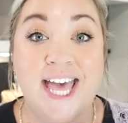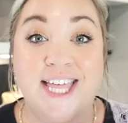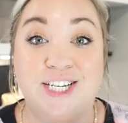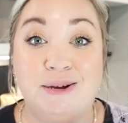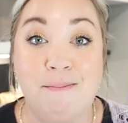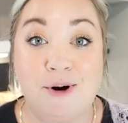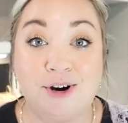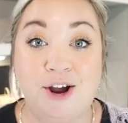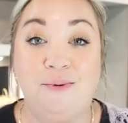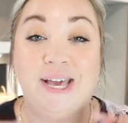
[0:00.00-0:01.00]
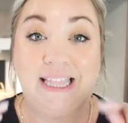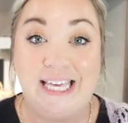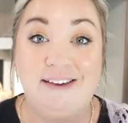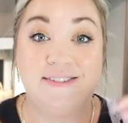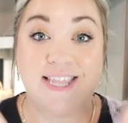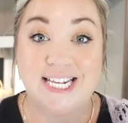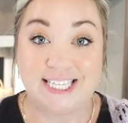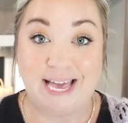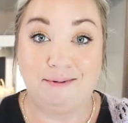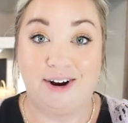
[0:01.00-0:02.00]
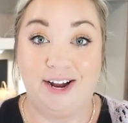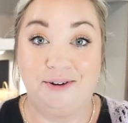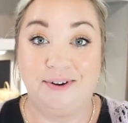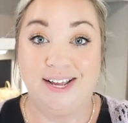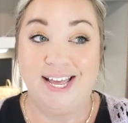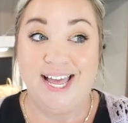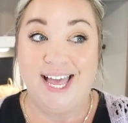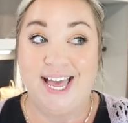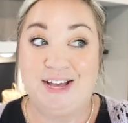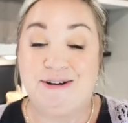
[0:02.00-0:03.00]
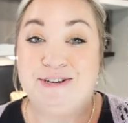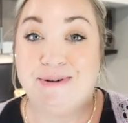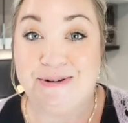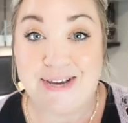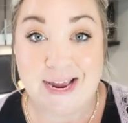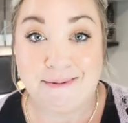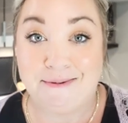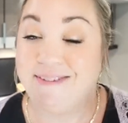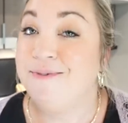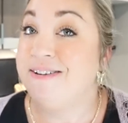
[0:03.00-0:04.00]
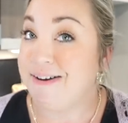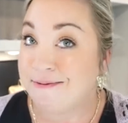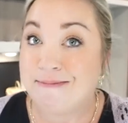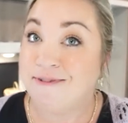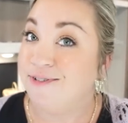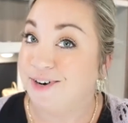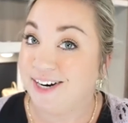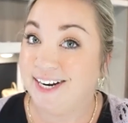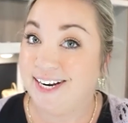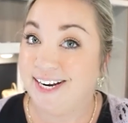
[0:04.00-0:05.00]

Yeah. Then tomorrow we leave this campground and go to a new campground we've never been before.